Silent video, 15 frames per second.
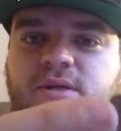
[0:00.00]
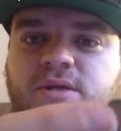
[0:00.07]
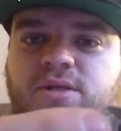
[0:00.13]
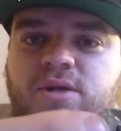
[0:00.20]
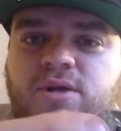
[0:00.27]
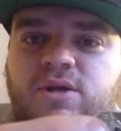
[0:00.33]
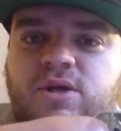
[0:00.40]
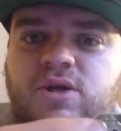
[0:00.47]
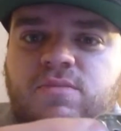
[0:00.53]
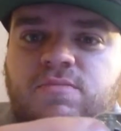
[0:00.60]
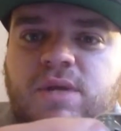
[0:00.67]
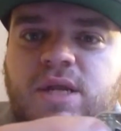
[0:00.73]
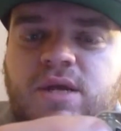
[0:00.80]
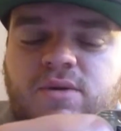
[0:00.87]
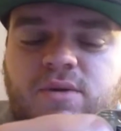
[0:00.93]
this little
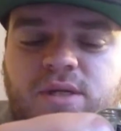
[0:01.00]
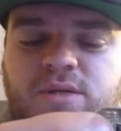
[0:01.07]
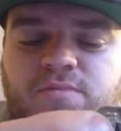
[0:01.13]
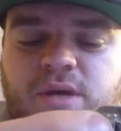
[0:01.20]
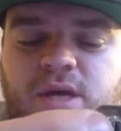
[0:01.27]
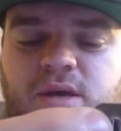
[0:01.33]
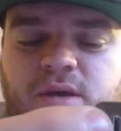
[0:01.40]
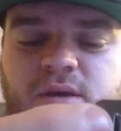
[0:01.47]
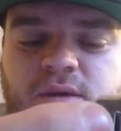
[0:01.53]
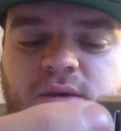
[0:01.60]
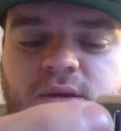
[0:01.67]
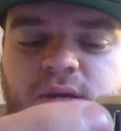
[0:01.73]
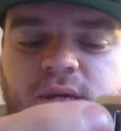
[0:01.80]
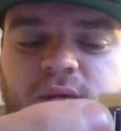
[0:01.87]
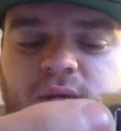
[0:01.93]
mini USB
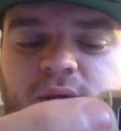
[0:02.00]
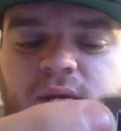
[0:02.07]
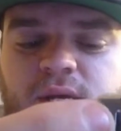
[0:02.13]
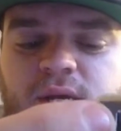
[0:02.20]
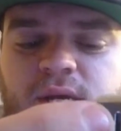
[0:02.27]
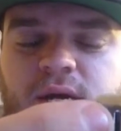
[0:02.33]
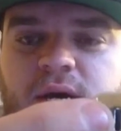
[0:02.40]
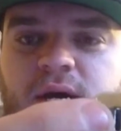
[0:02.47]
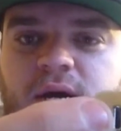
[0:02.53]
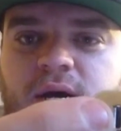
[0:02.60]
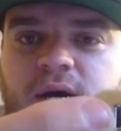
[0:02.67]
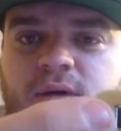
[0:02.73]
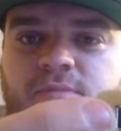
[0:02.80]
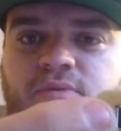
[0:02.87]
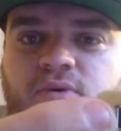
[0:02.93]

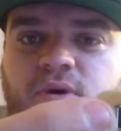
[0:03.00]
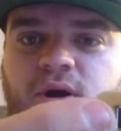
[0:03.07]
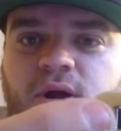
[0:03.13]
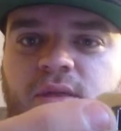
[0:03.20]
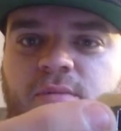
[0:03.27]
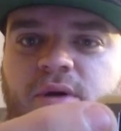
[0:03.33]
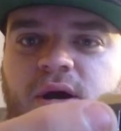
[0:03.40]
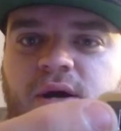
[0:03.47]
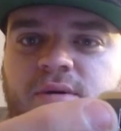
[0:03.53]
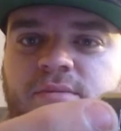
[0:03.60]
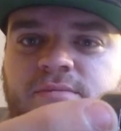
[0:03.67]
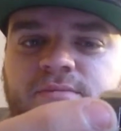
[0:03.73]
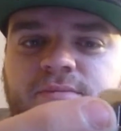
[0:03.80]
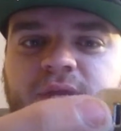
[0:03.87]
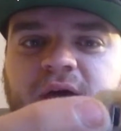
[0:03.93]
port on the
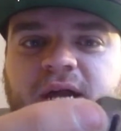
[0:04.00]
bottom.